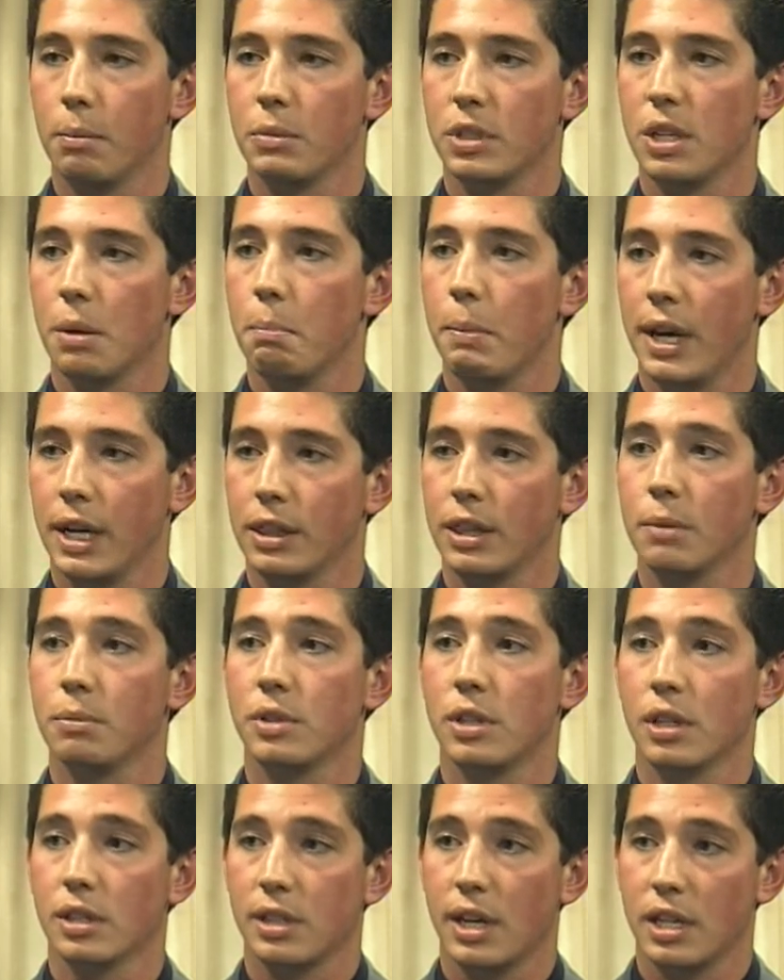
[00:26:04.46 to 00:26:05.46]
to make them
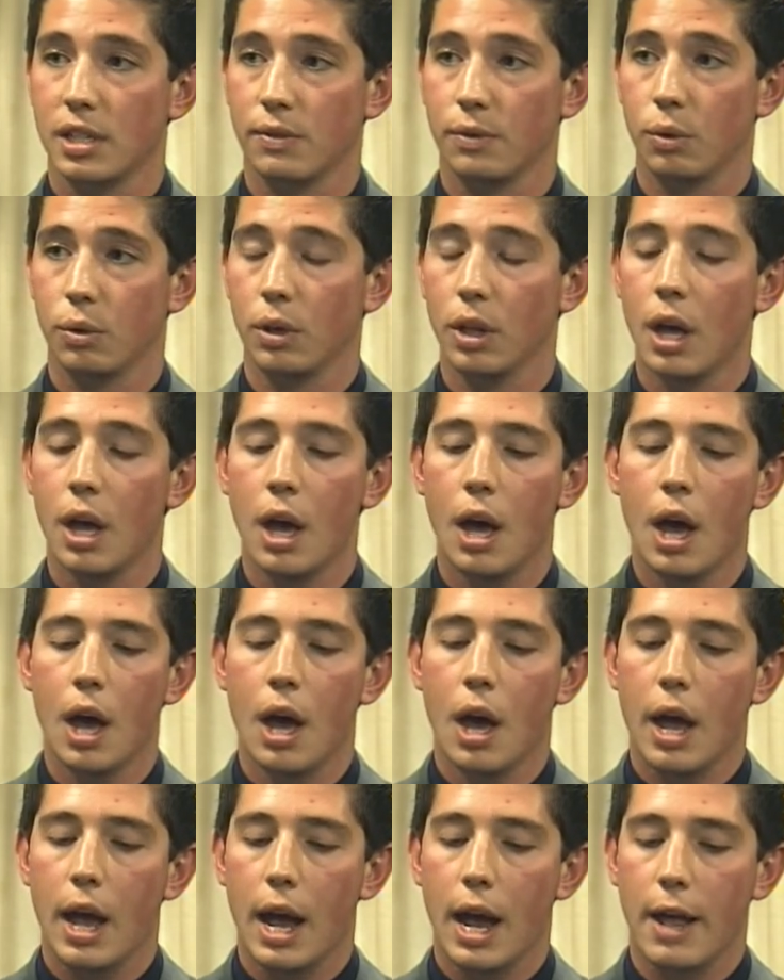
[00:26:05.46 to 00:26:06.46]
successful?
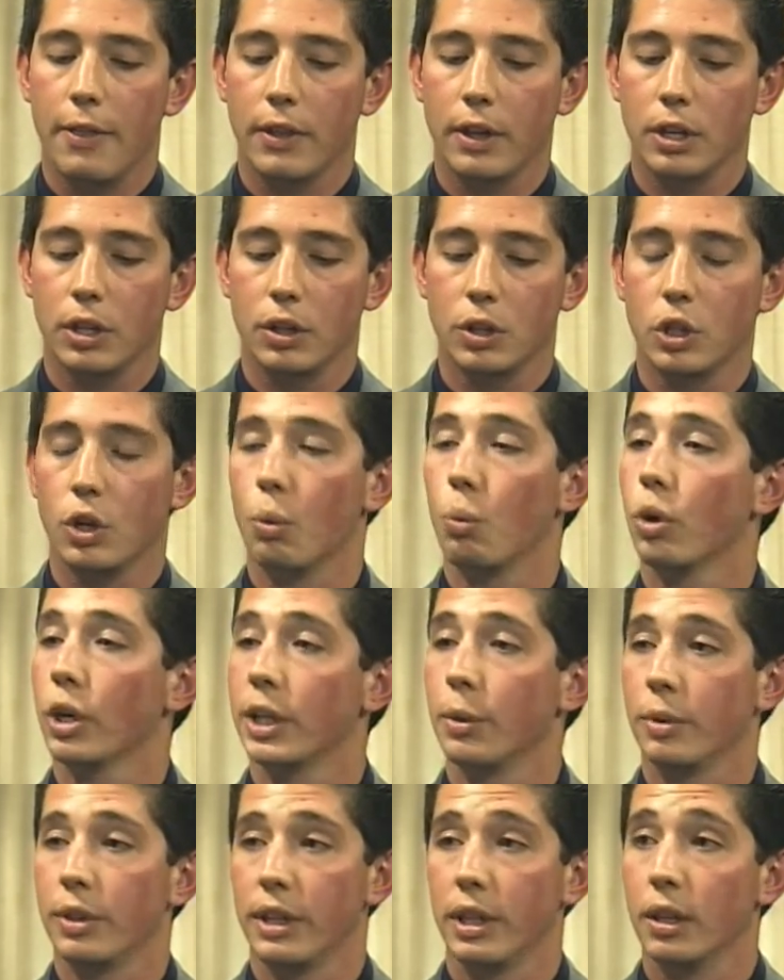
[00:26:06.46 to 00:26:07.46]
And then, you know,
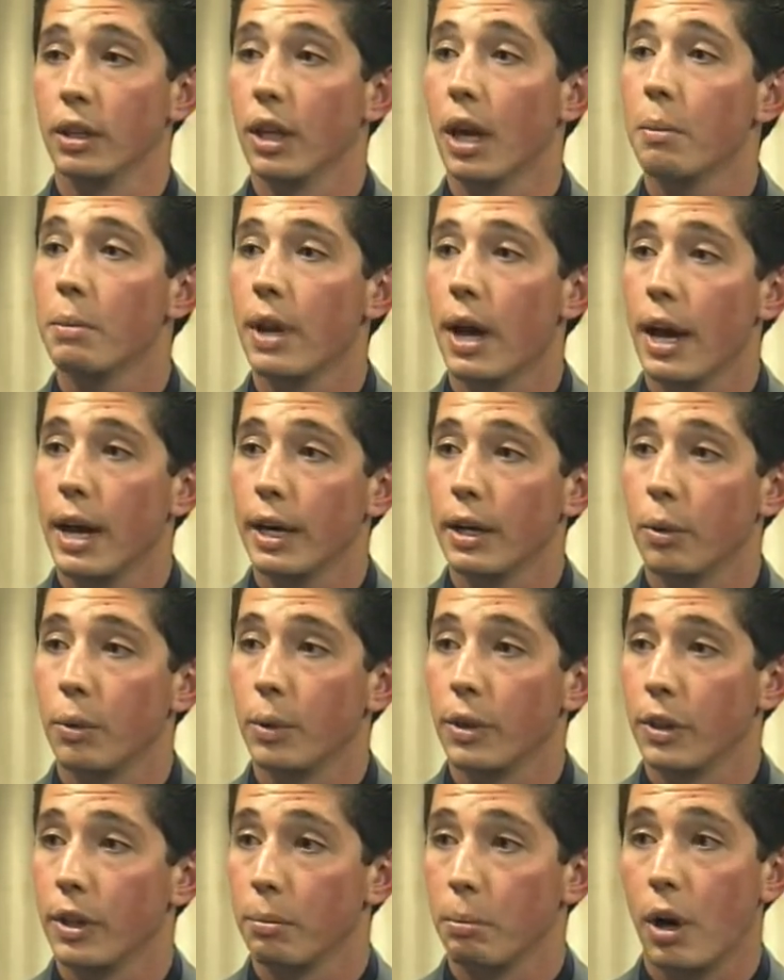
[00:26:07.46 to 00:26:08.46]
working with the alumni
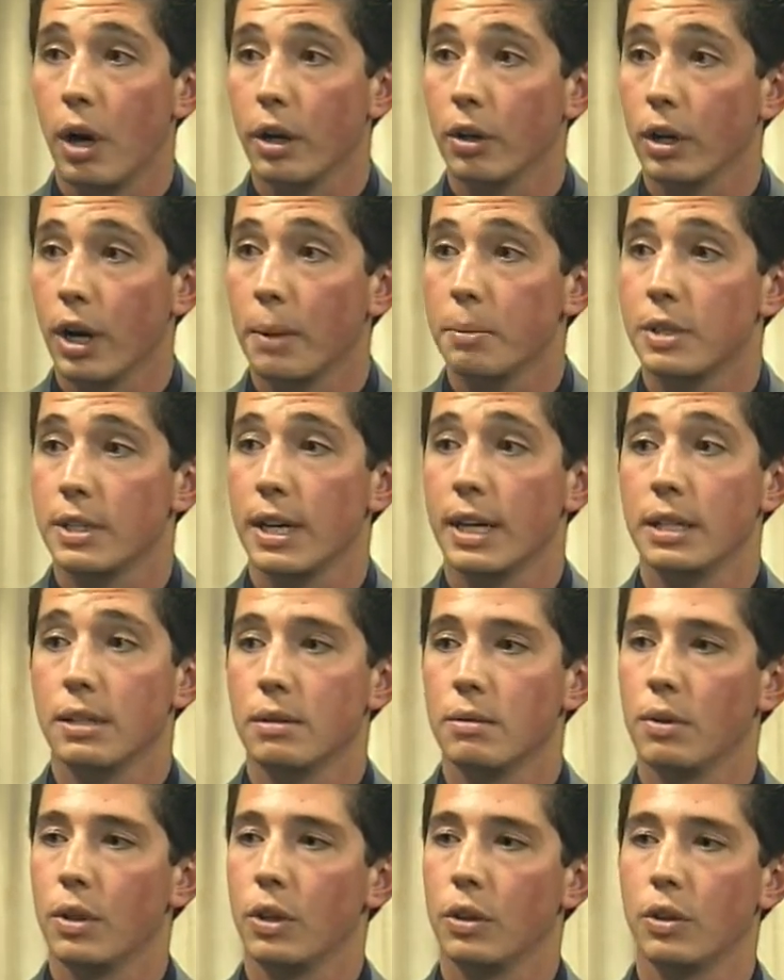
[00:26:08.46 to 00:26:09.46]
within PolyReps,
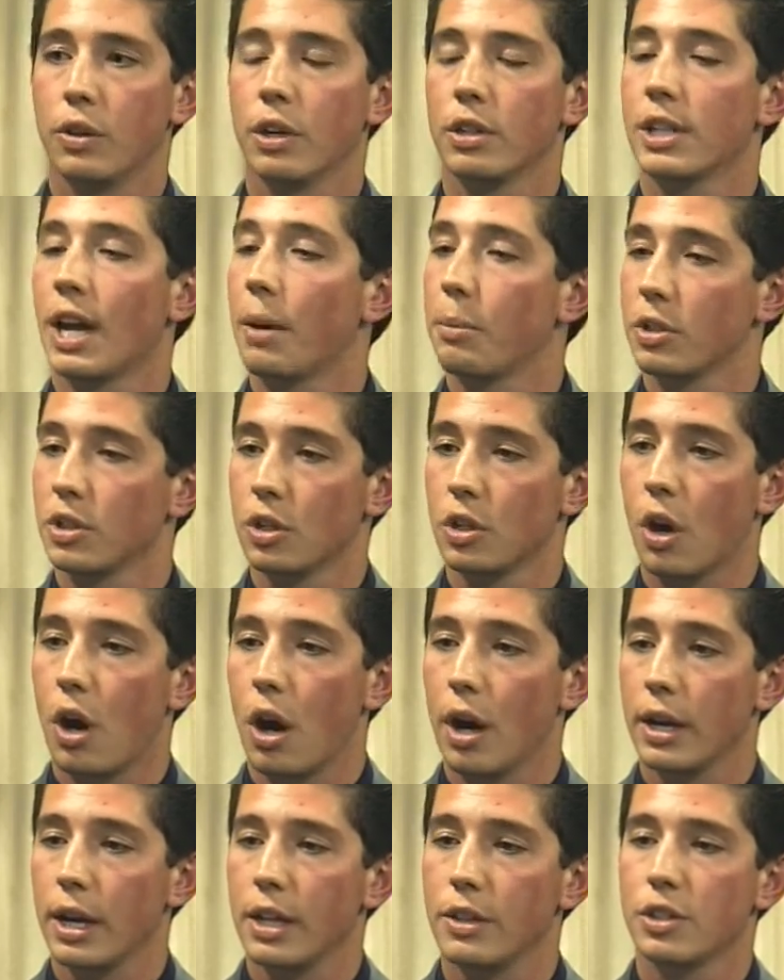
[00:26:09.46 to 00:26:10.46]
it, their time is
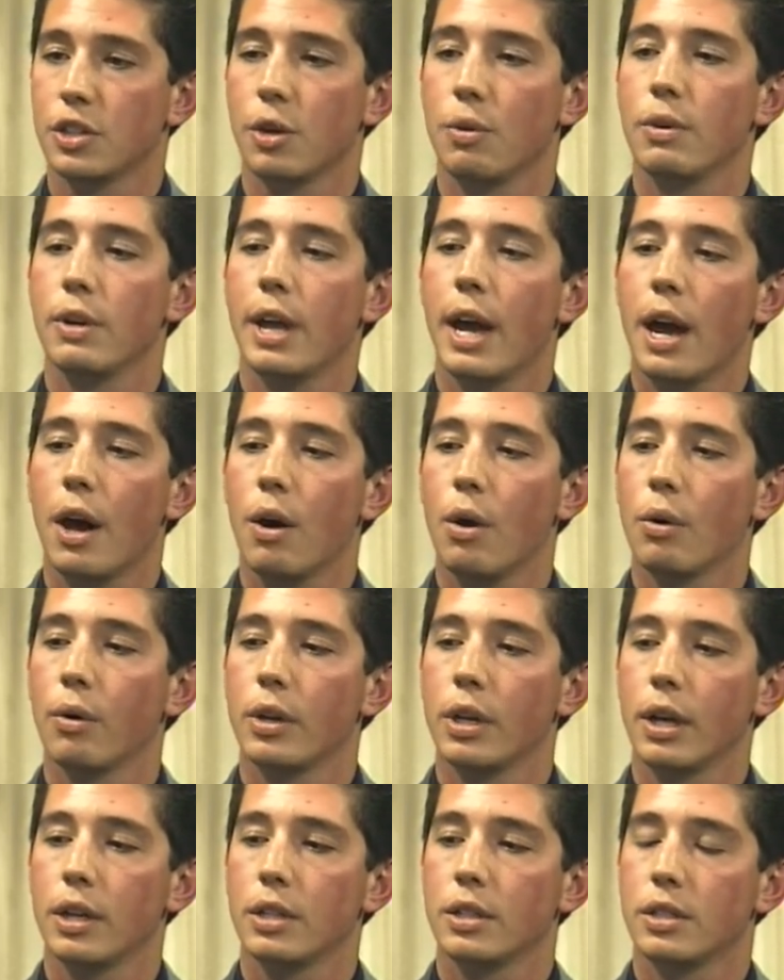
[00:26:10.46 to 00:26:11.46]
gone. Mm -hmm. And so mm-hmm. now
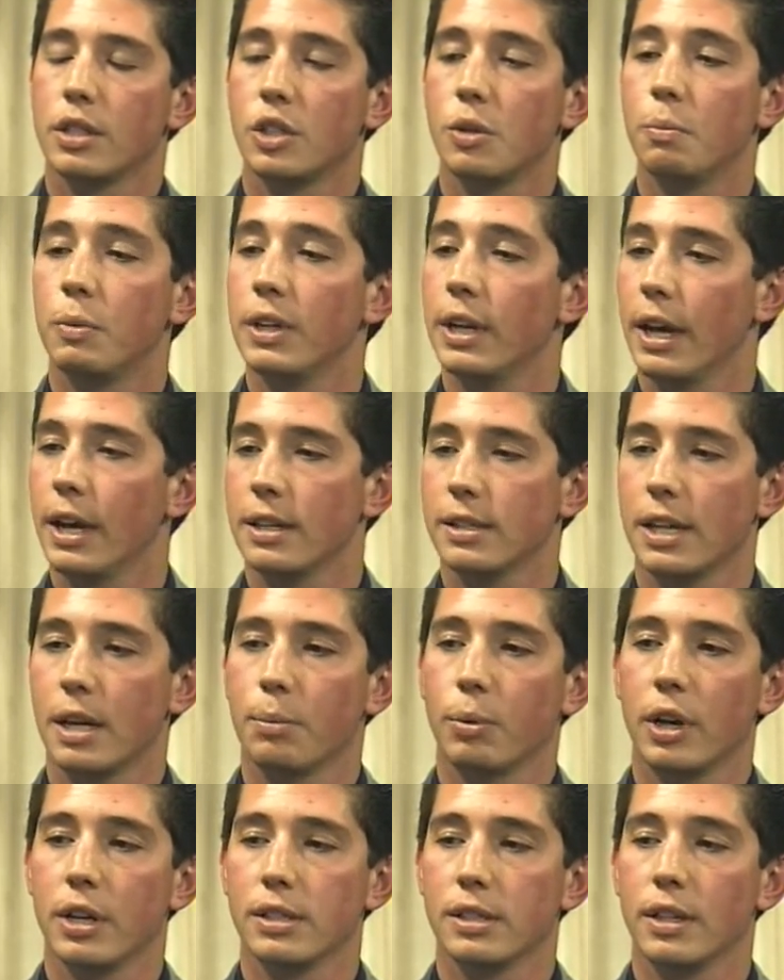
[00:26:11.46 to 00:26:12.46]
to be ASI
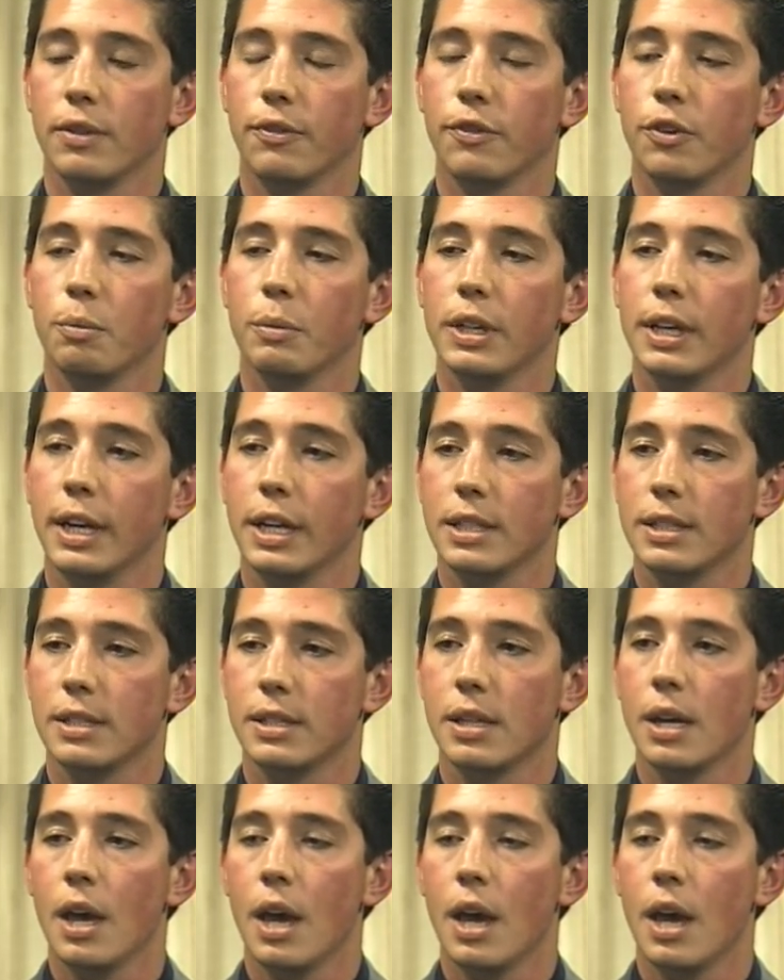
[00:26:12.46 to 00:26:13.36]
president, for me, it's